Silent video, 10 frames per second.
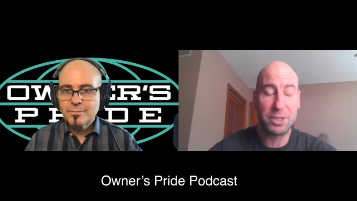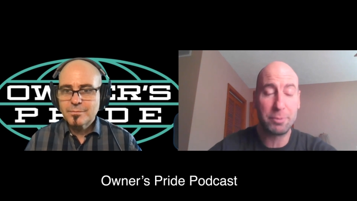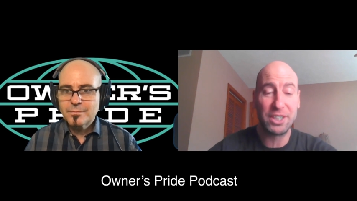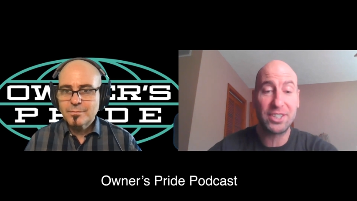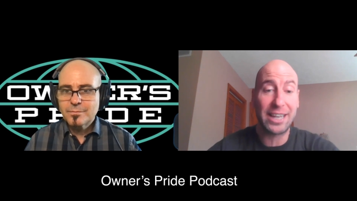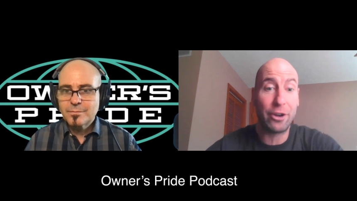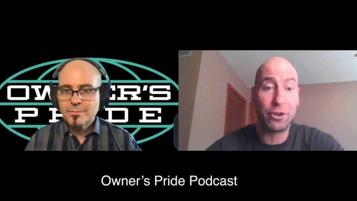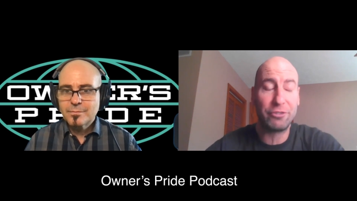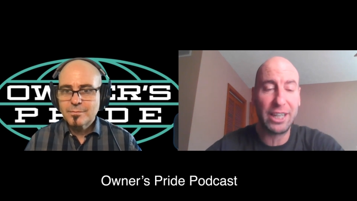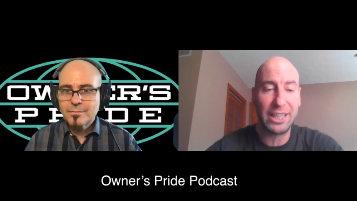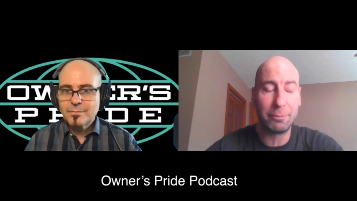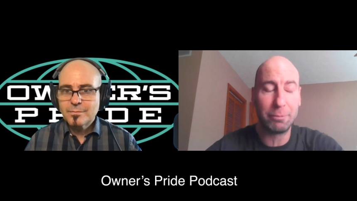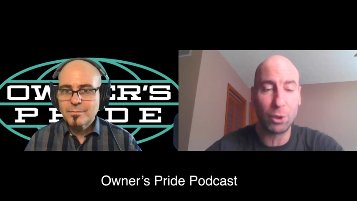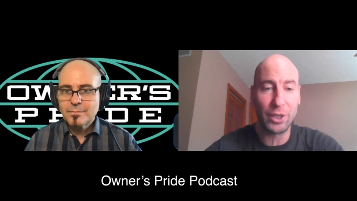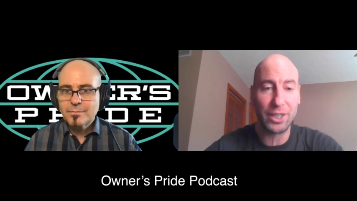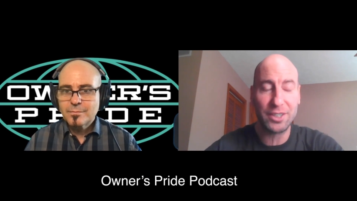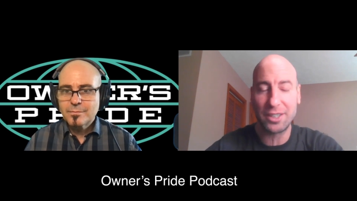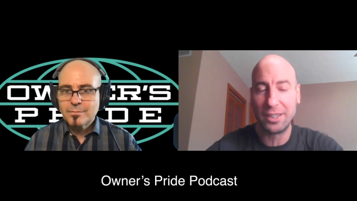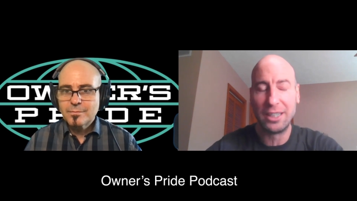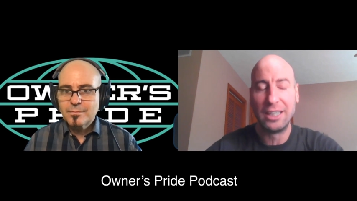Speaker 1: always been scared of getting
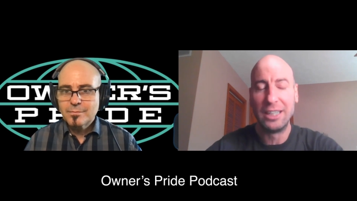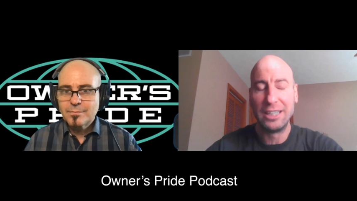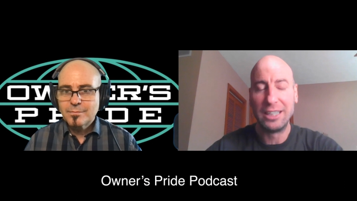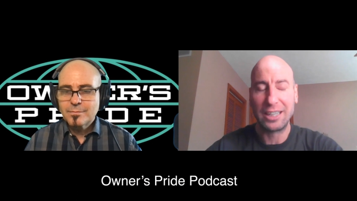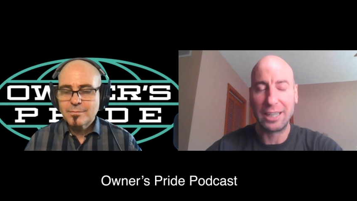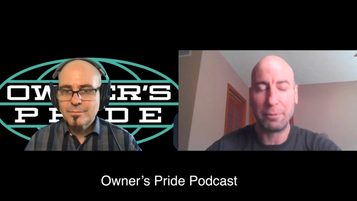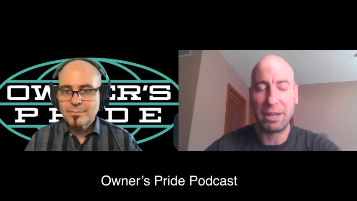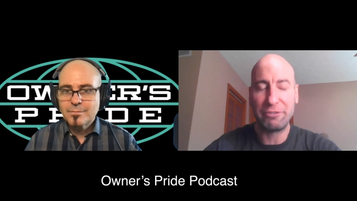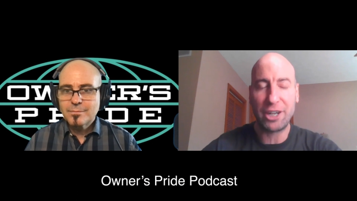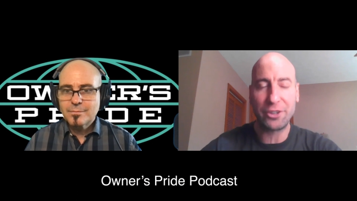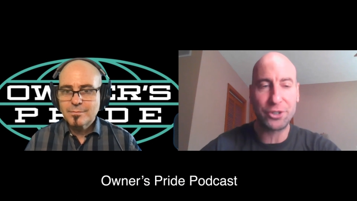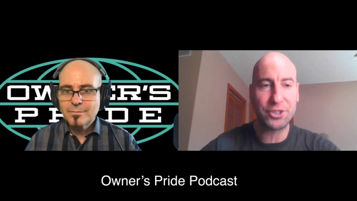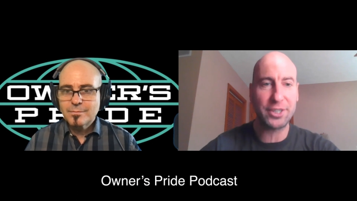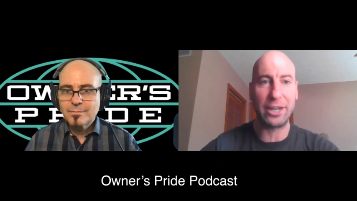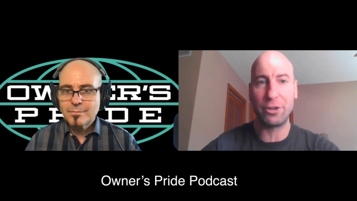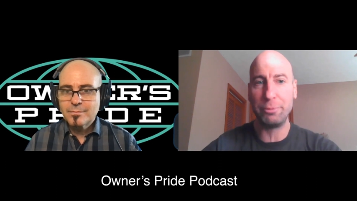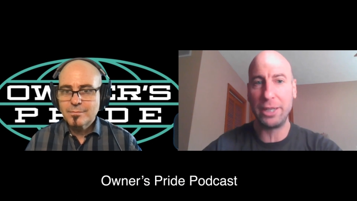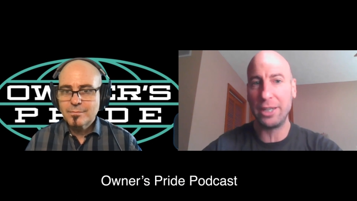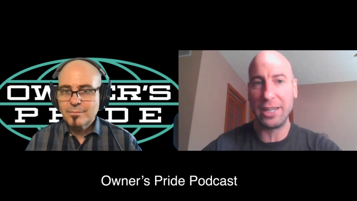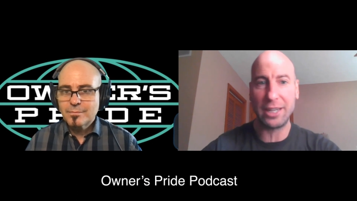employees. Again, my father
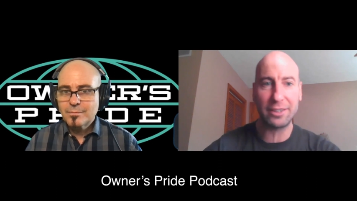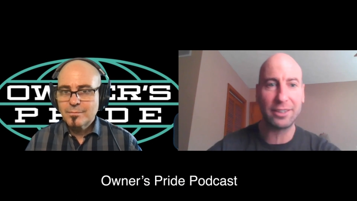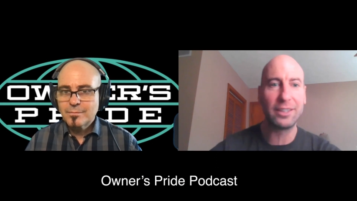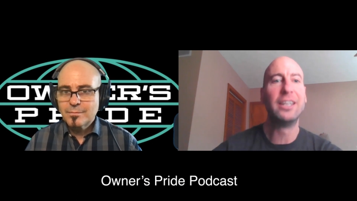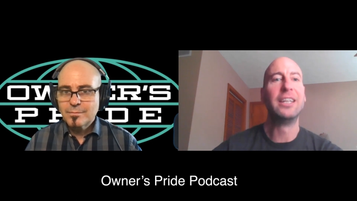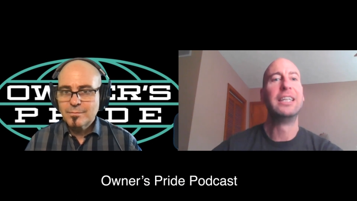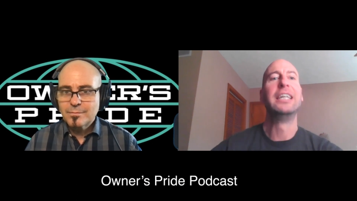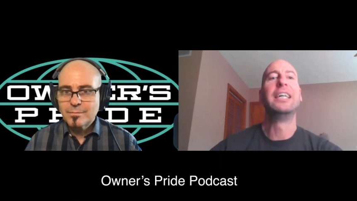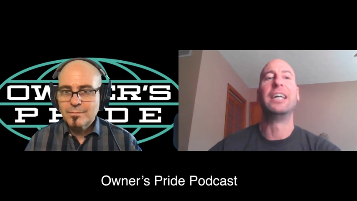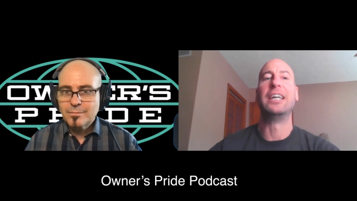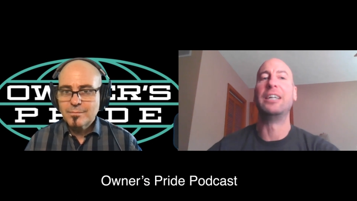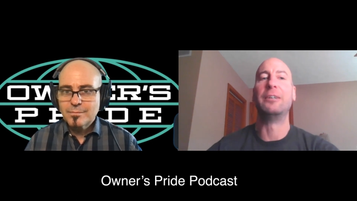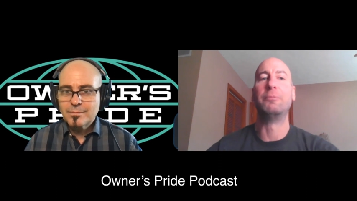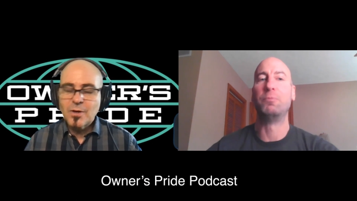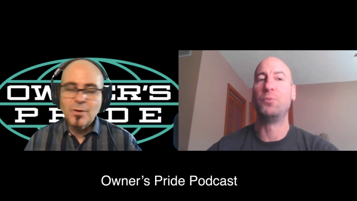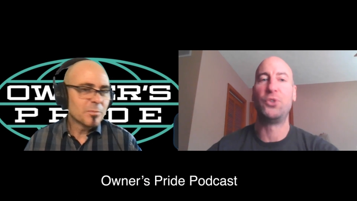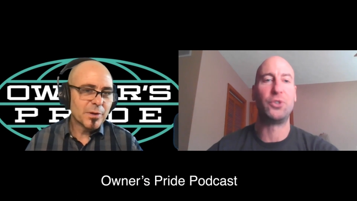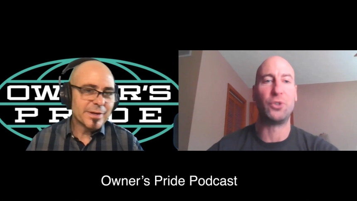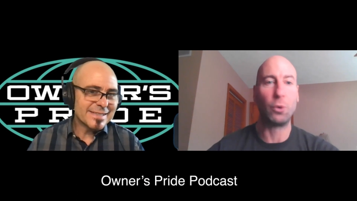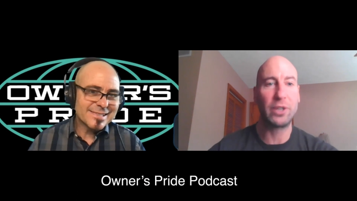scared me to death. Um, no,
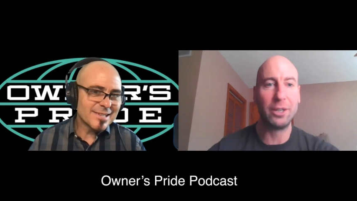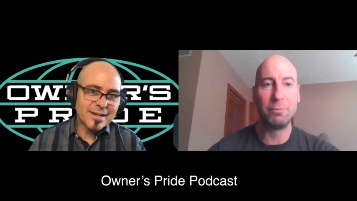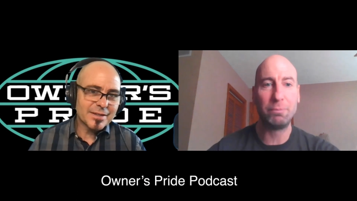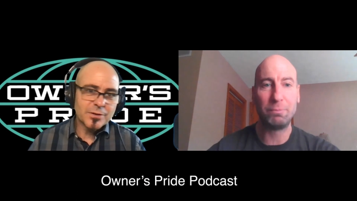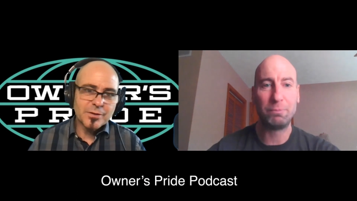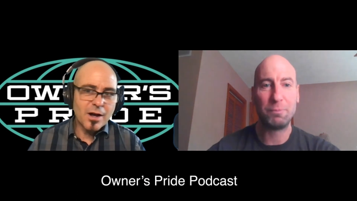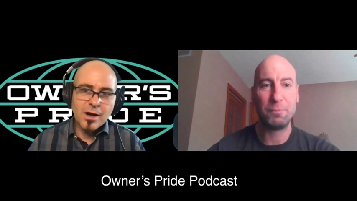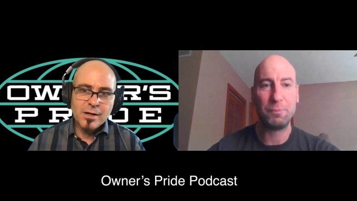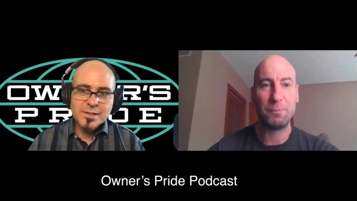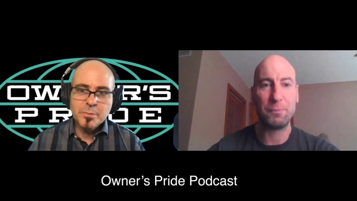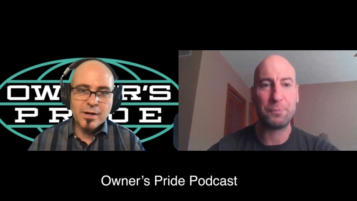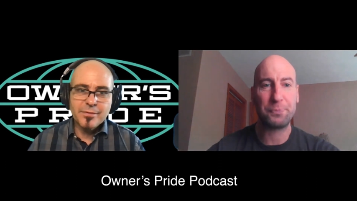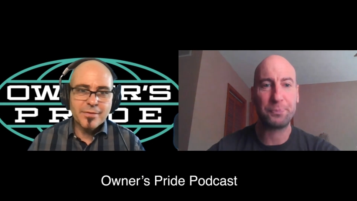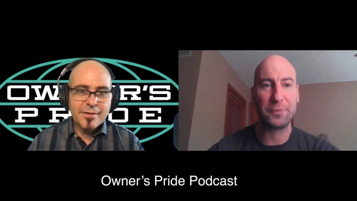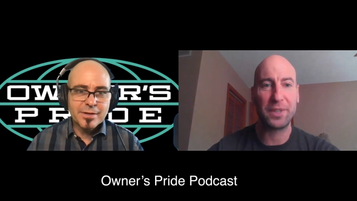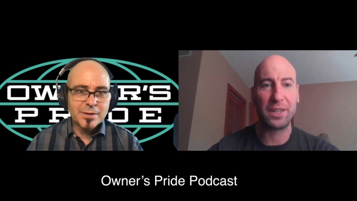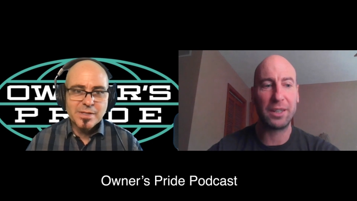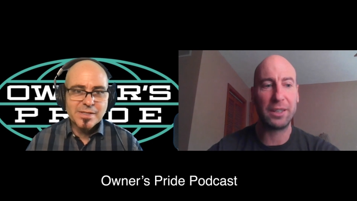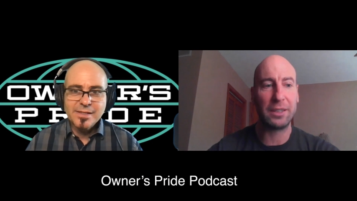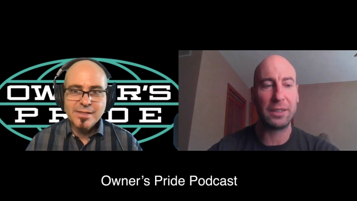employees
Speaker 2: suck. They're the hardest part of having a
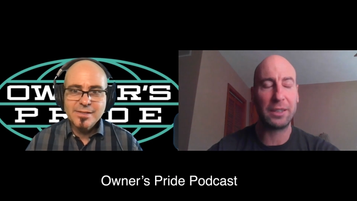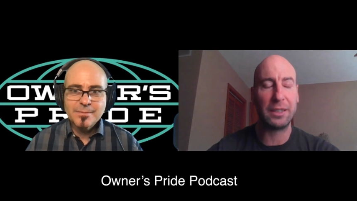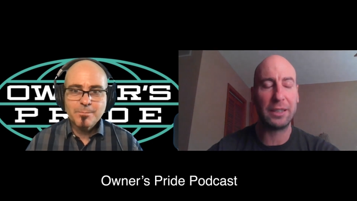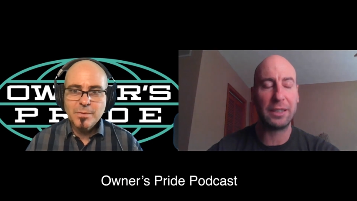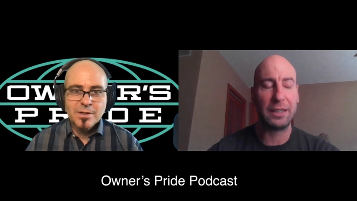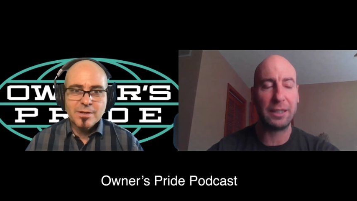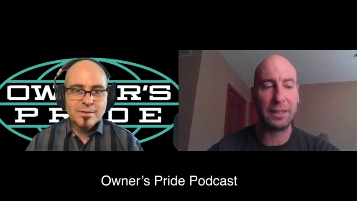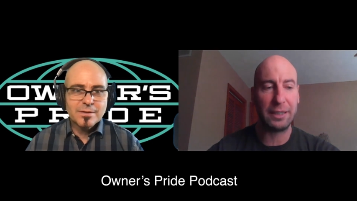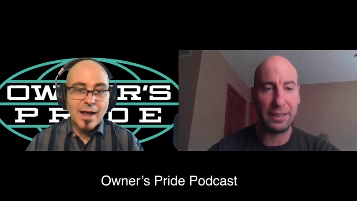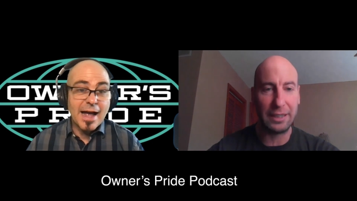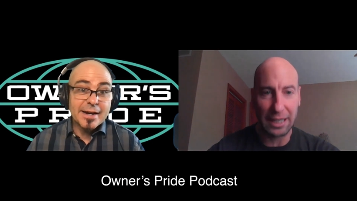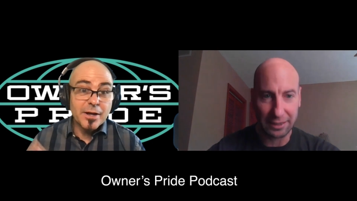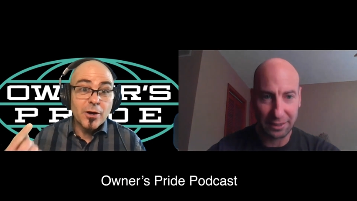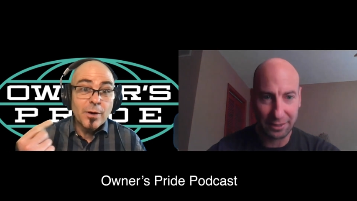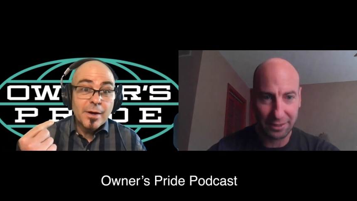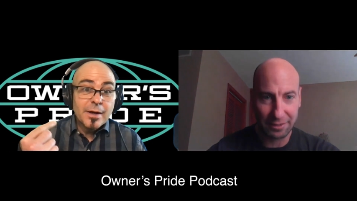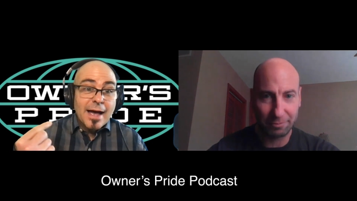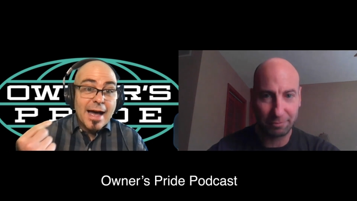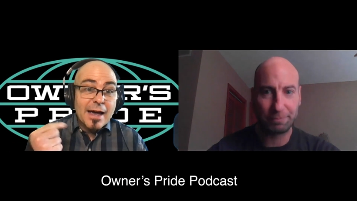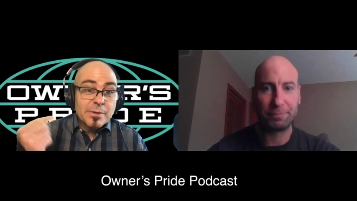business. They're, they're I know yes.
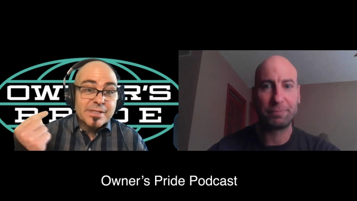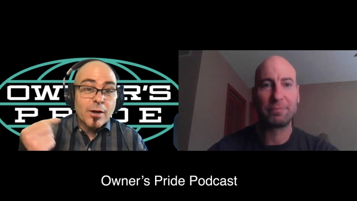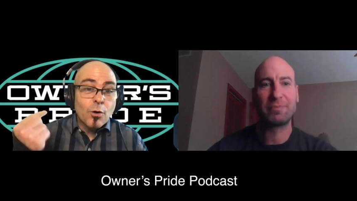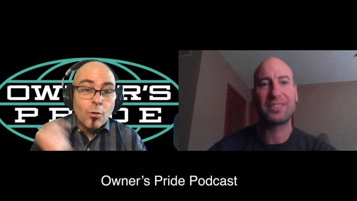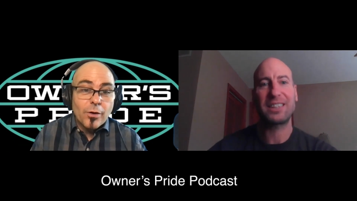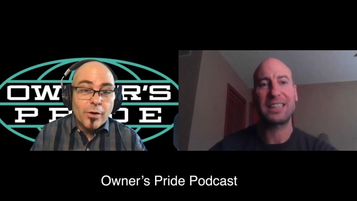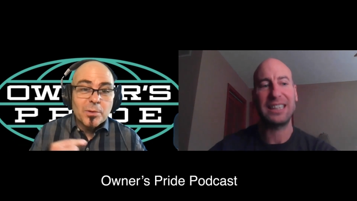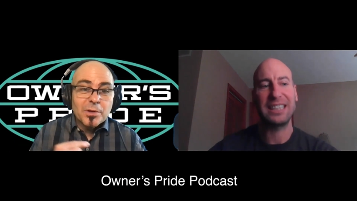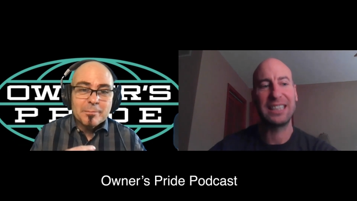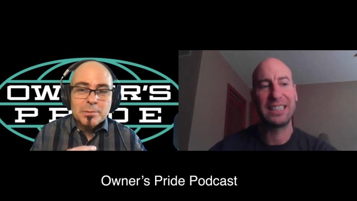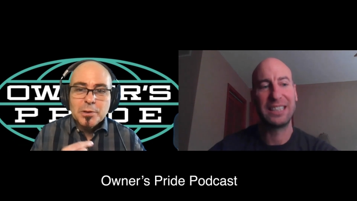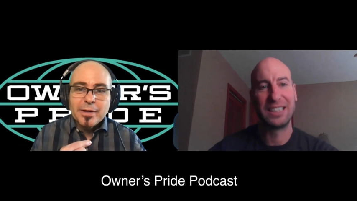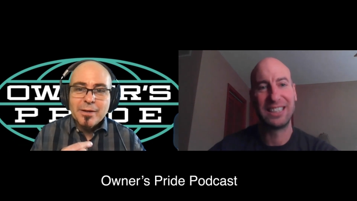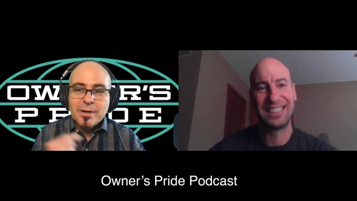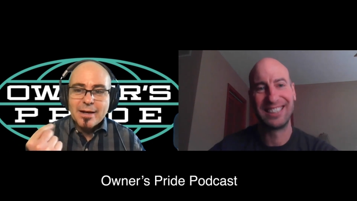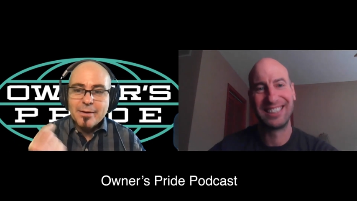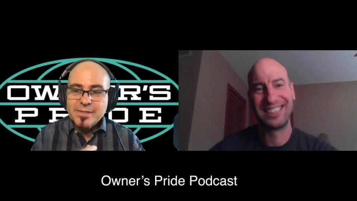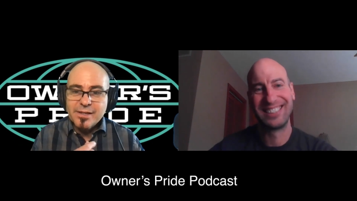I was a horrible employee when I was